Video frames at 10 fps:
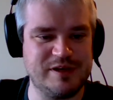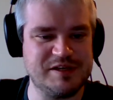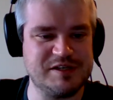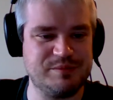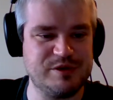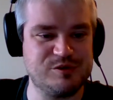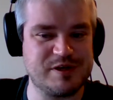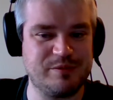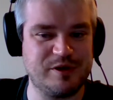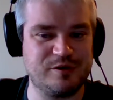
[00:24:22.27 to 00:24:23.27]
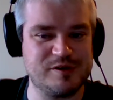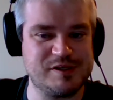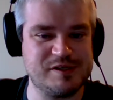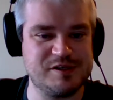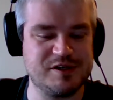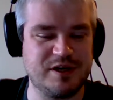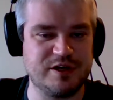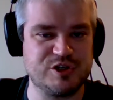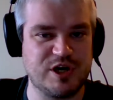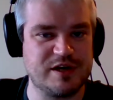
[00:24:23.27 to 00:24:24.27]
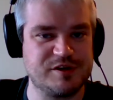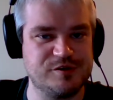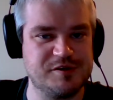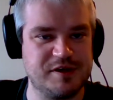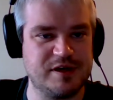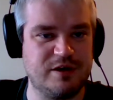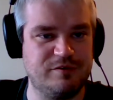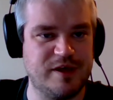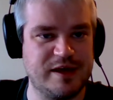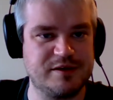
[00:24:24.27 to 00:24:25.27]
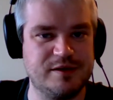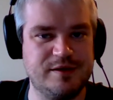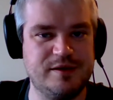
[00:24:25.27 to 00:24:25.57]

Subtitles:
He needs to be with something, or else he's going to get shot as soon as you get outflanked.